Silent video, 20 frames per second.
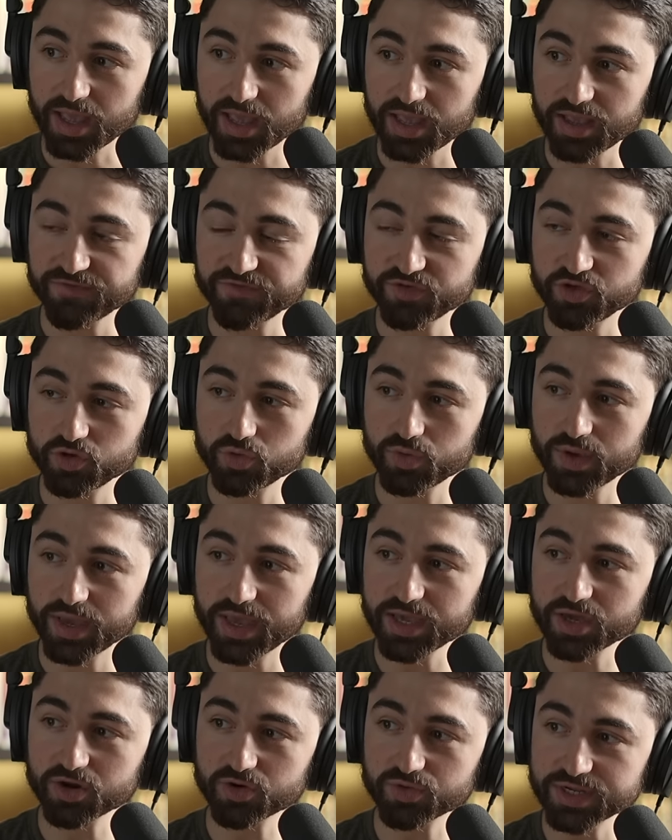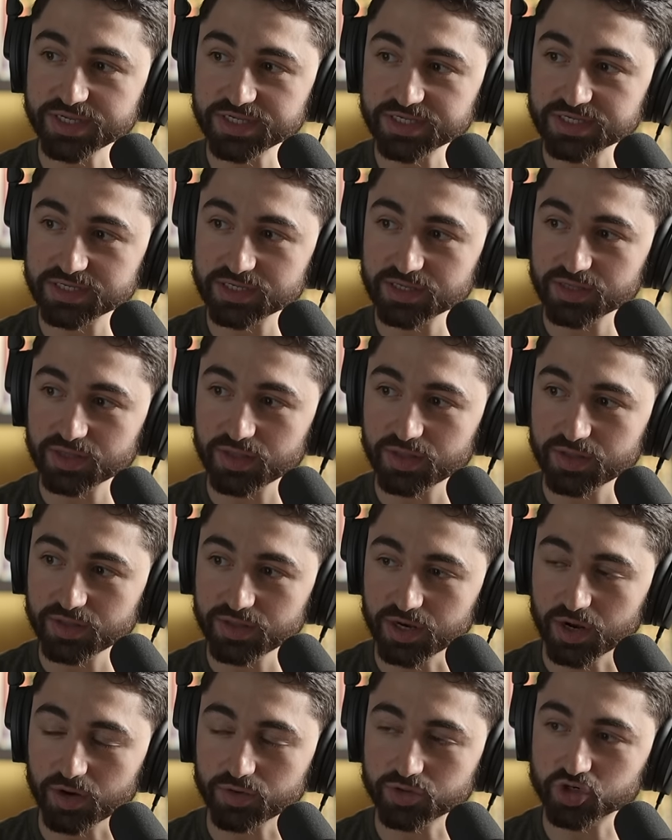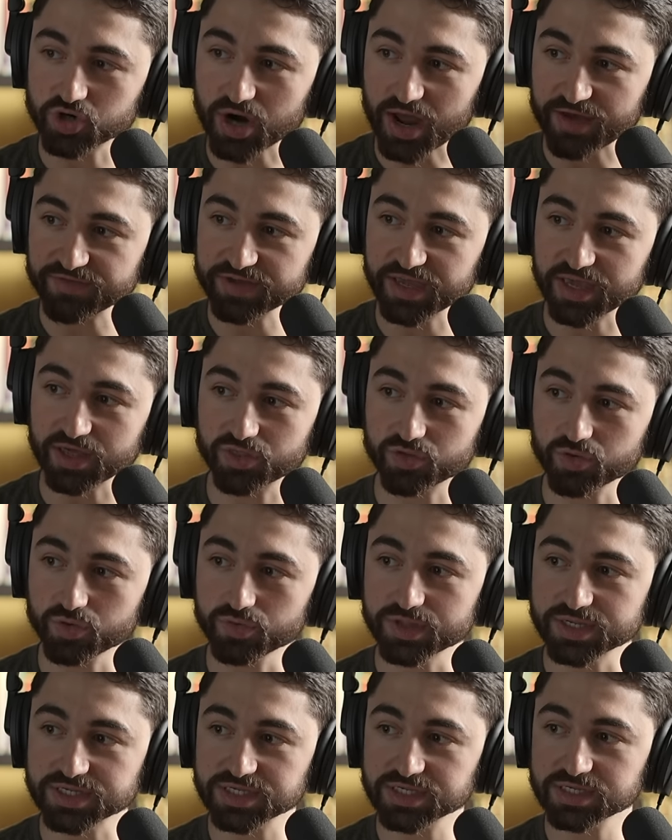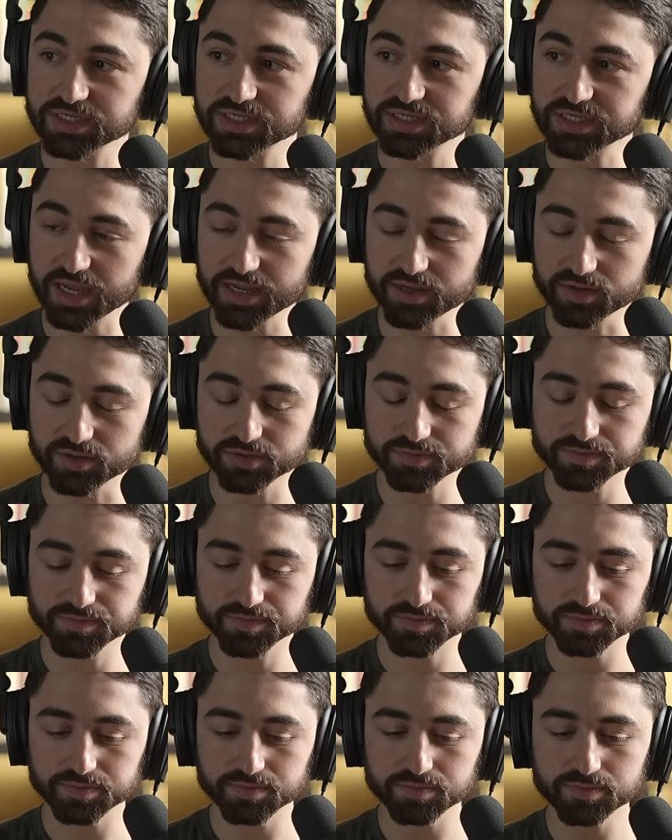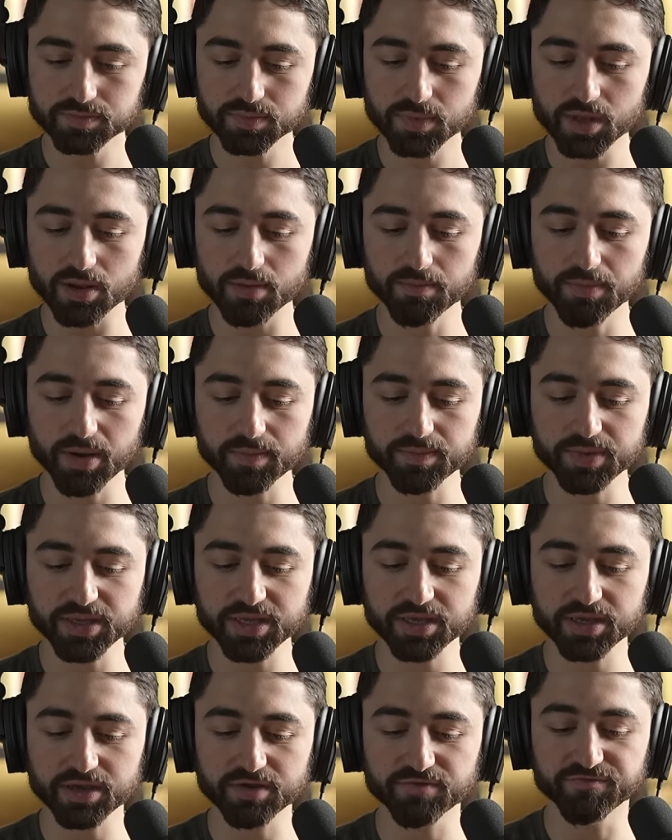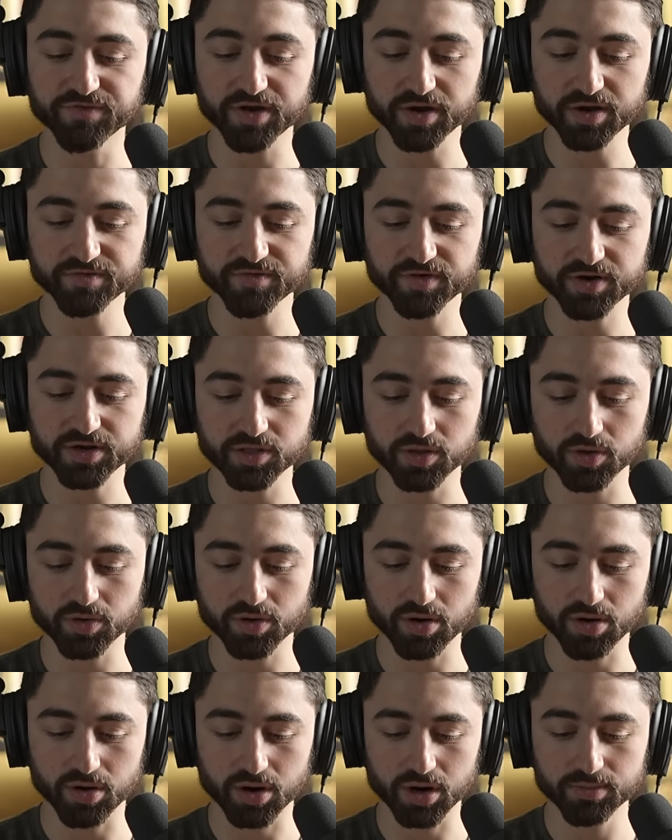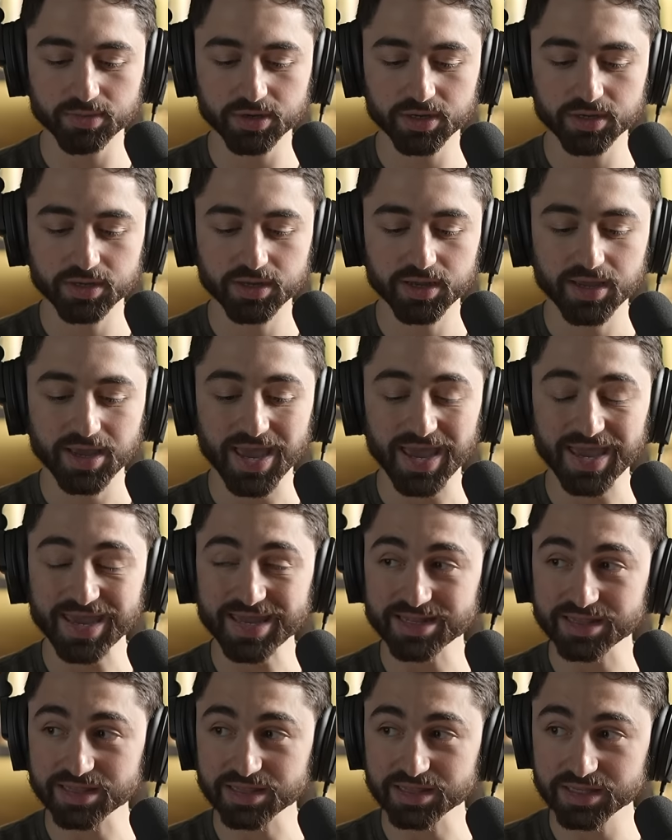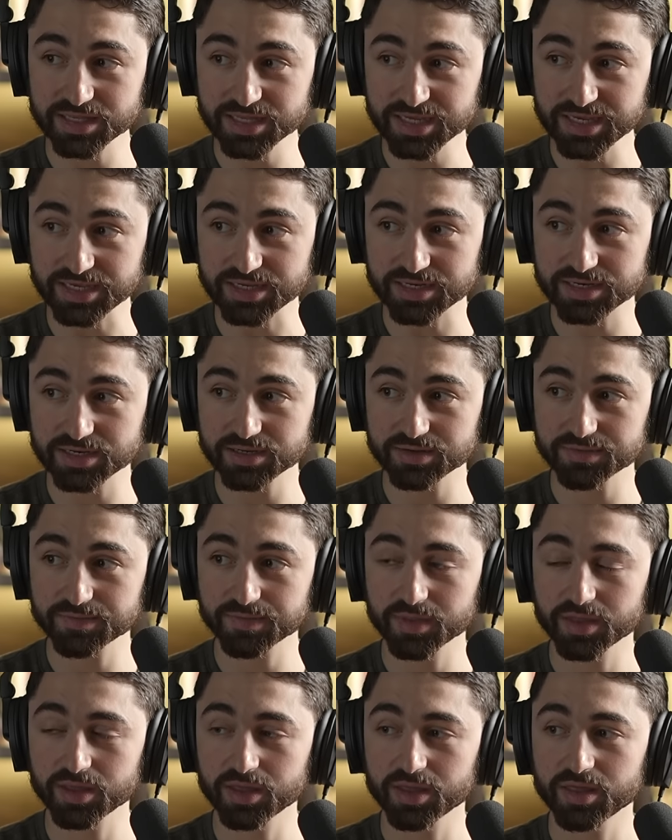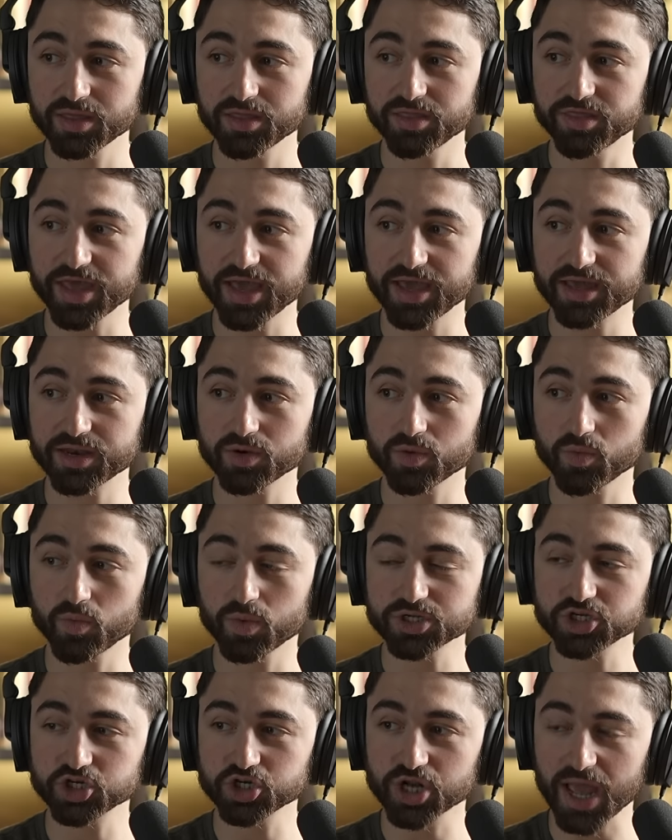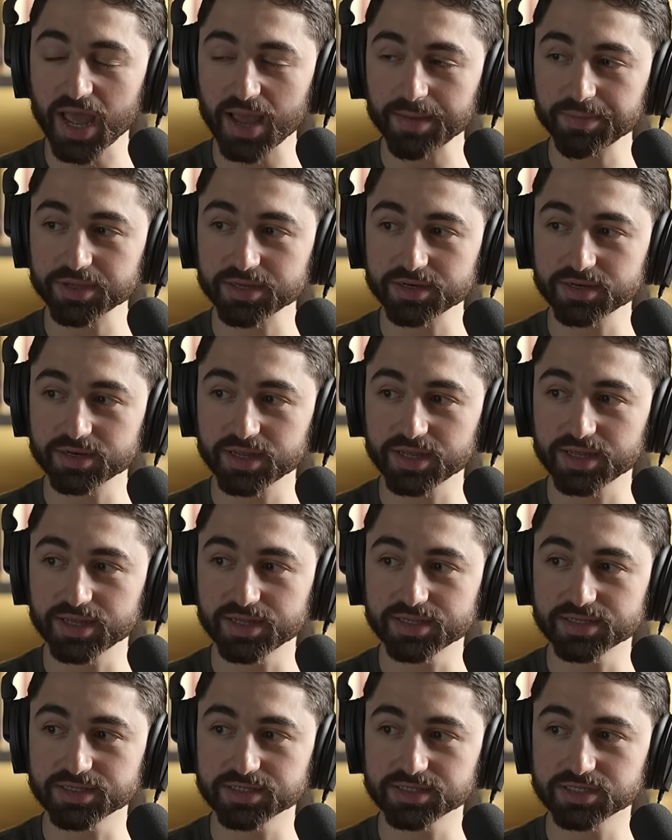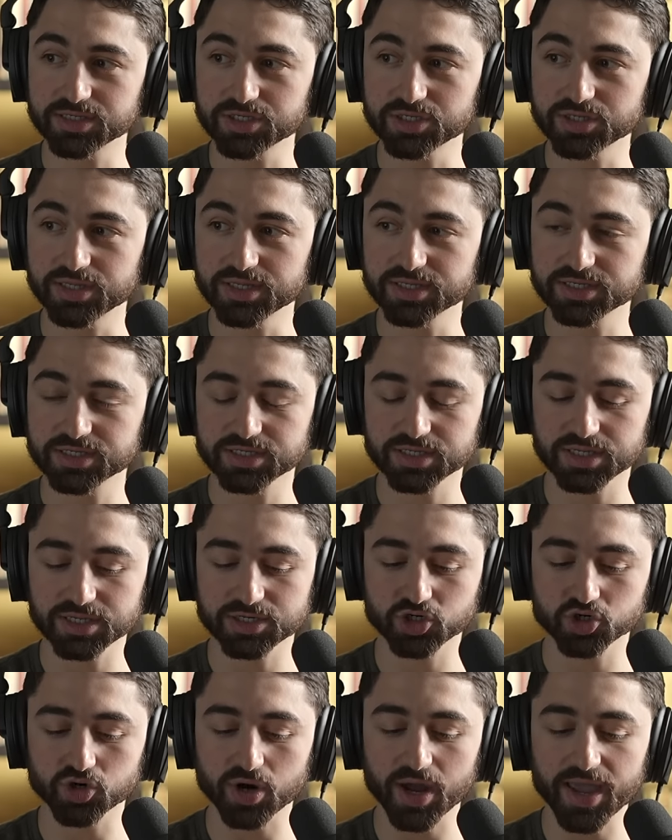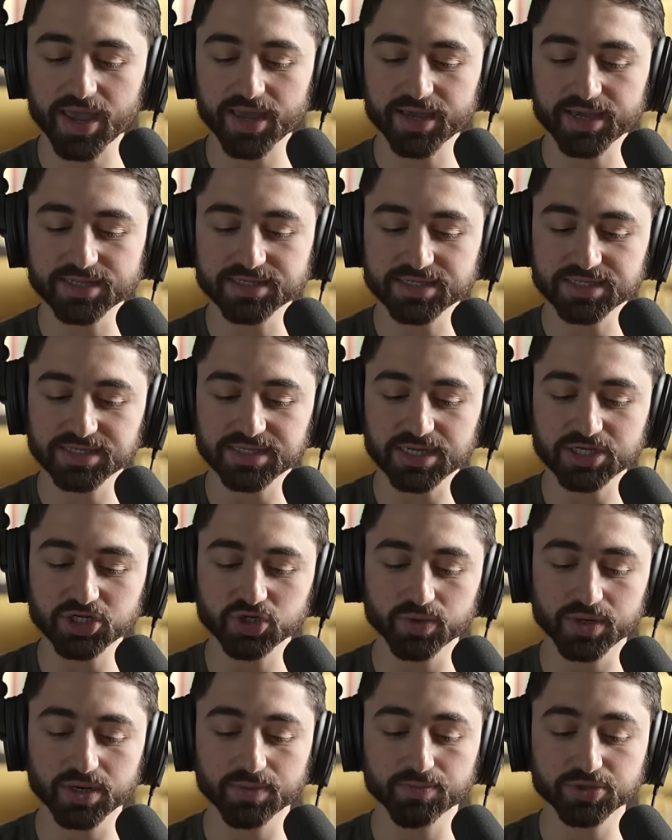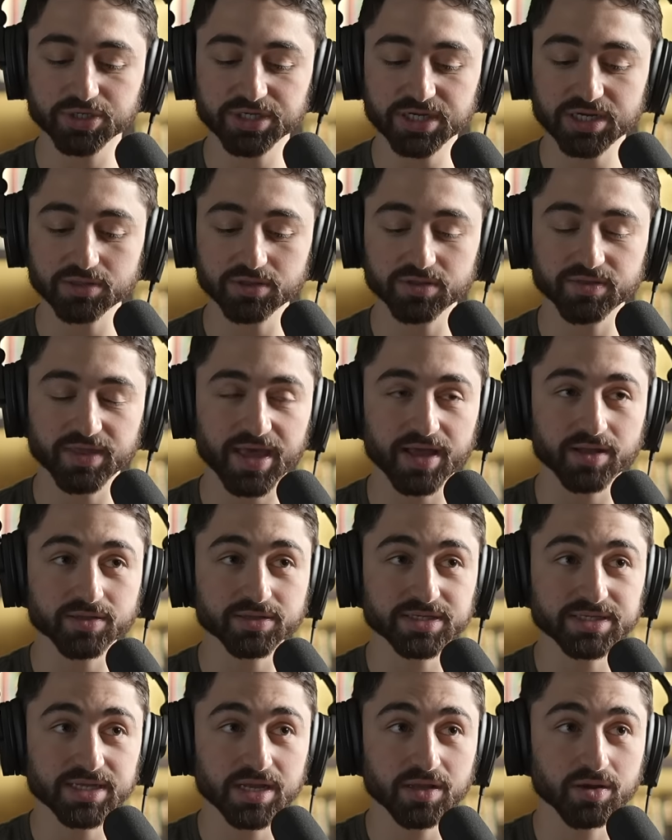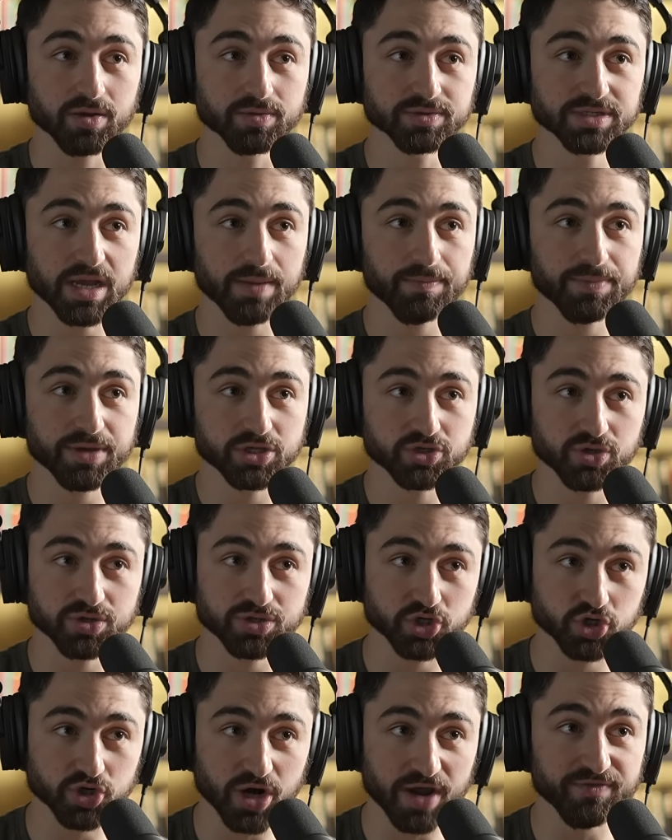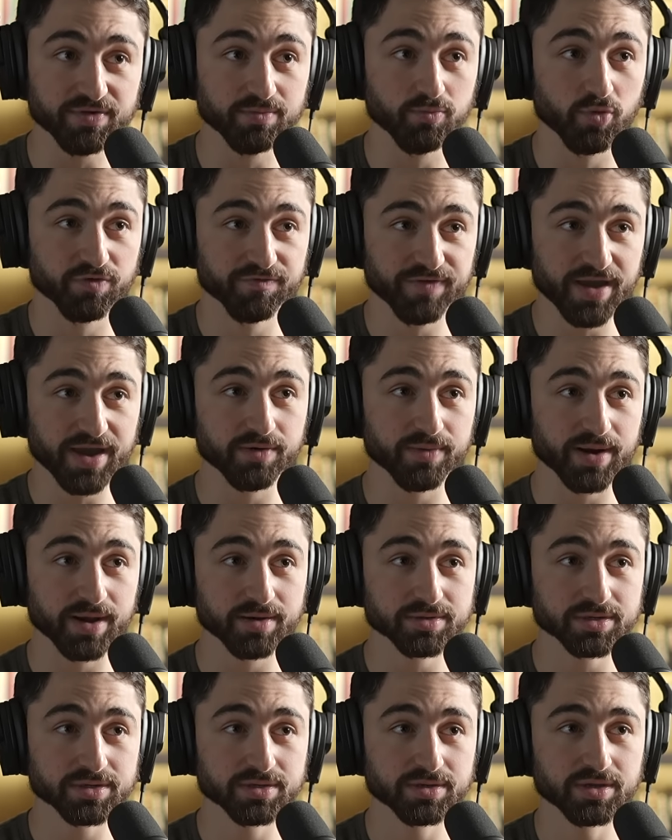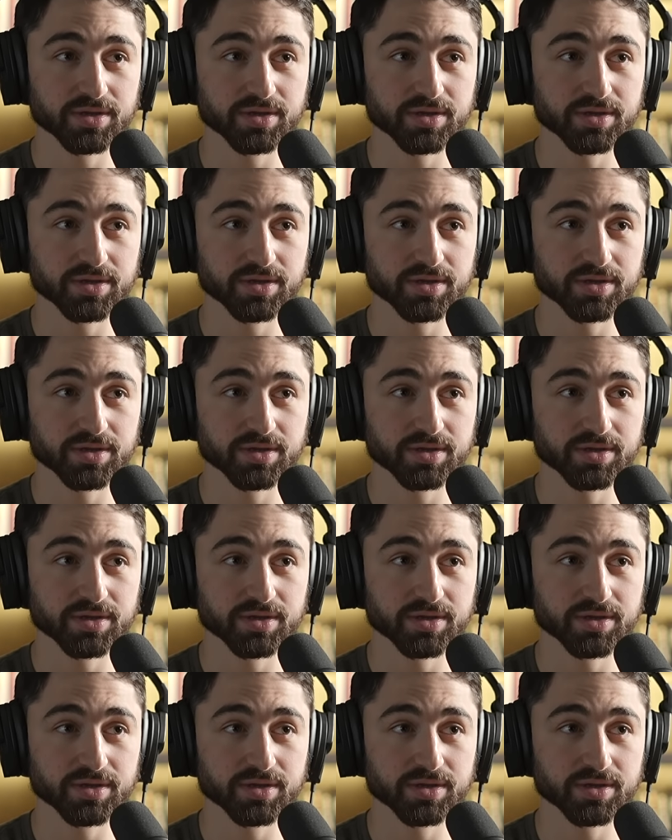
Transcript: if you increase you know, trafficking through this cycle by being very, very low carb and lean, then what should happen is this triad gets accentuated, particularly the LDL goes up because you have to traffic more fat around.